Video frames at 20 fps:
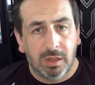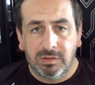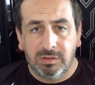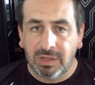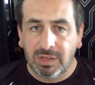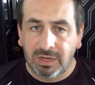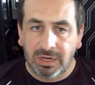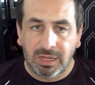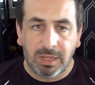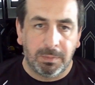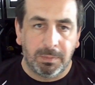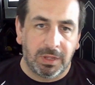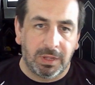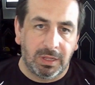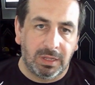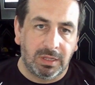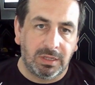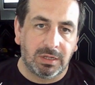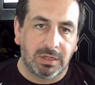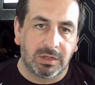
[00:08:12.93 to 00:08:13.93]

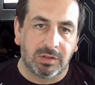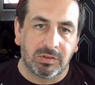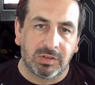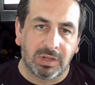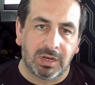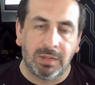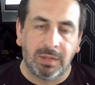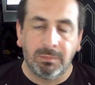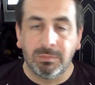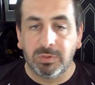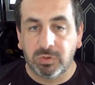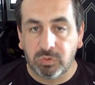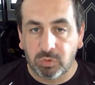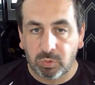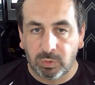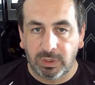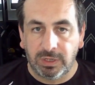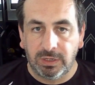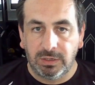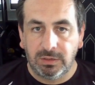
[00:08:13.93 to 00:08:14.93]
1080p. You can set it in
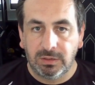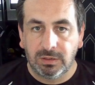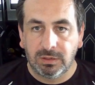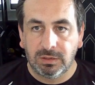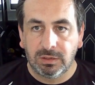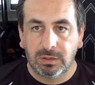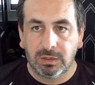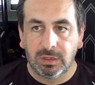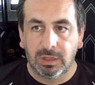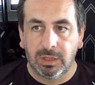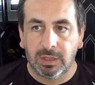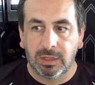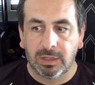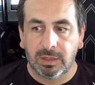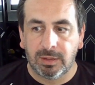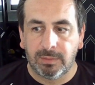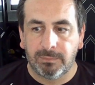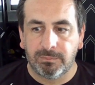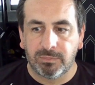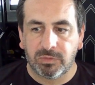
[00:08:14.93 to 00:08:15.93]
between
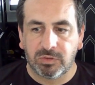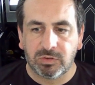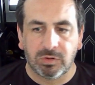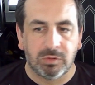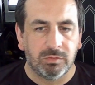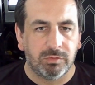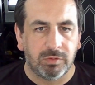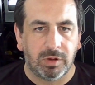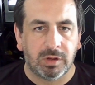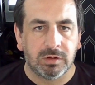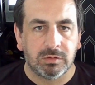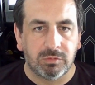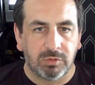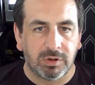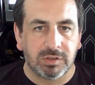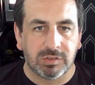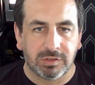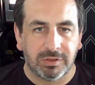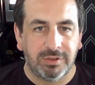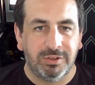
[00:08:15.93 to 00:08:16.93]
sort of odd
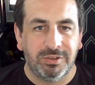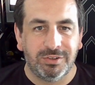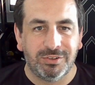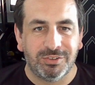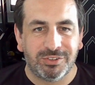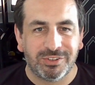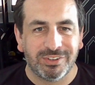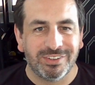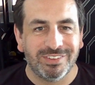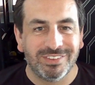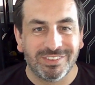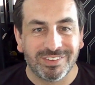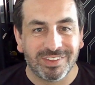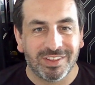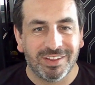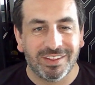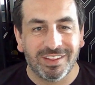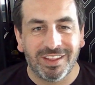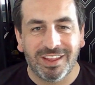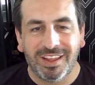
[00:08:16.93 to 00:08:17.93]
resolutions
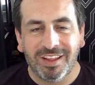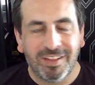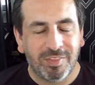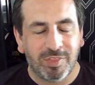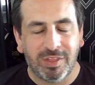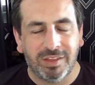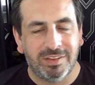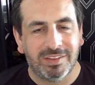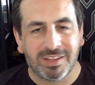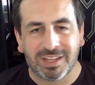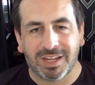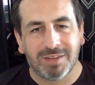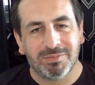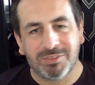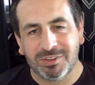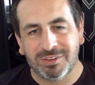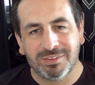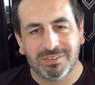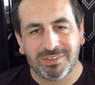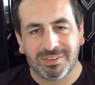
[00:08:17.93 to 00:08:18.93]
that then the
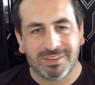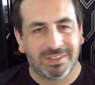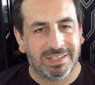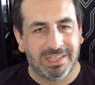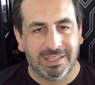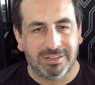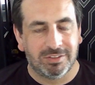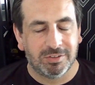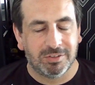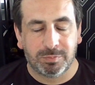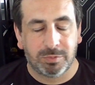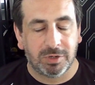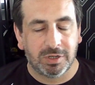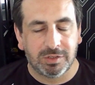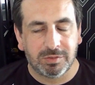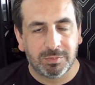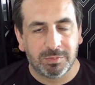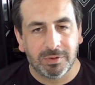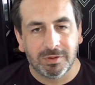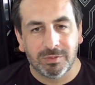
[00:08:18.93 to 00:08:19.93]
capture kit just
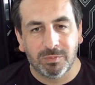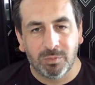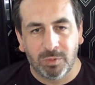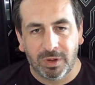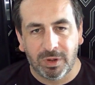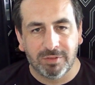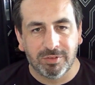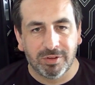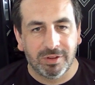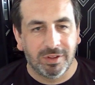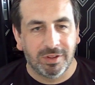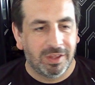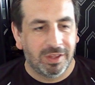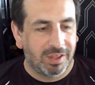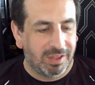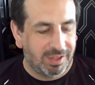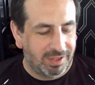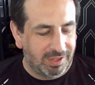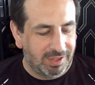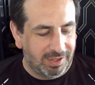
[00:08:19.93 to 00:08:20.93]
breaks. But whatever.
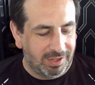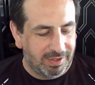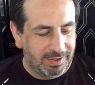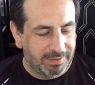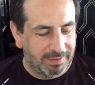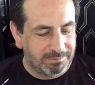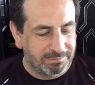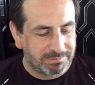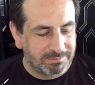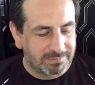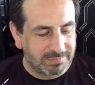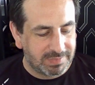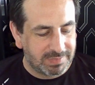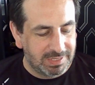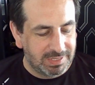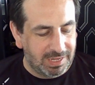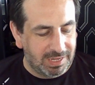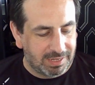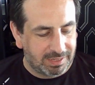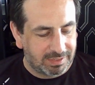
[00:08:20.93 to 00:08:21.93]

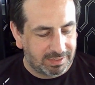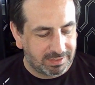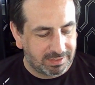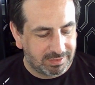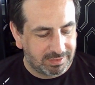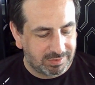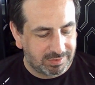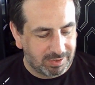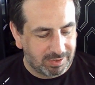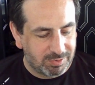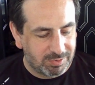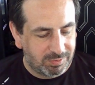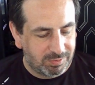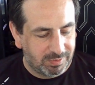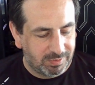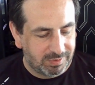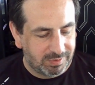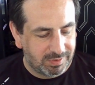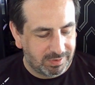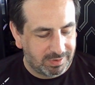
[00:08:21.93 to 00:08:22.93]
Yeah.
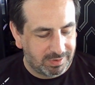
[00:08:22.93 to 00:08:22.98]
So